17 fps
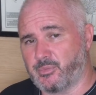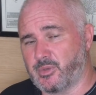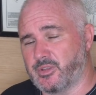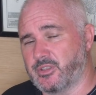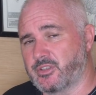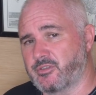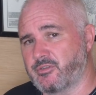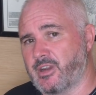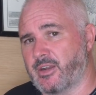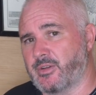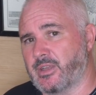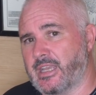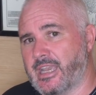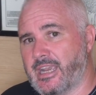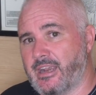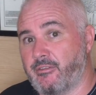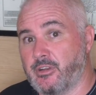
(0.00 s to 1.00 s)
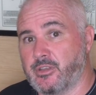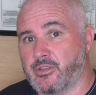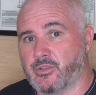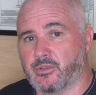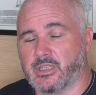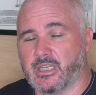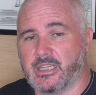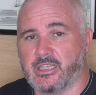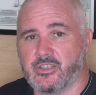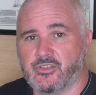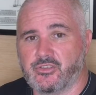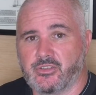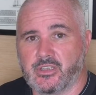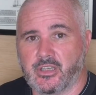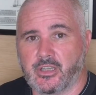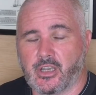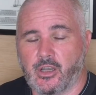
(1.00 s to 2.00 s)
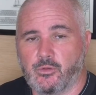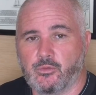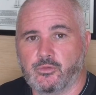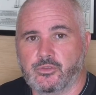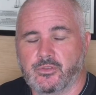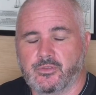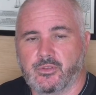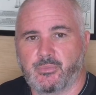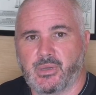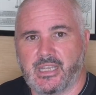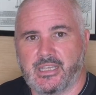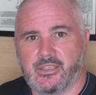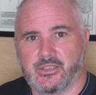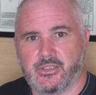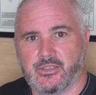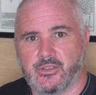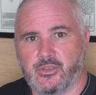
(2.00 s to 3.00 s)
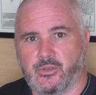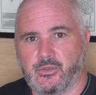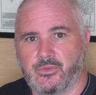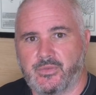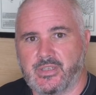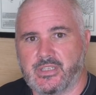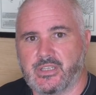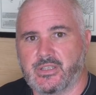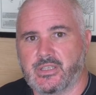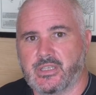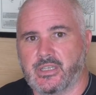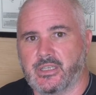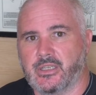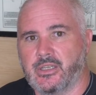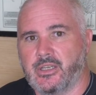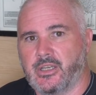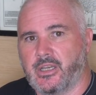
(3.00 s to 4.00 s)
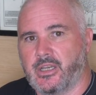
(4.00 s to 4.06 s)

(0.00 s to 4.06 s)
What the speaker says: but the surrounding areas, on the history, the culture of the places that you're visiting.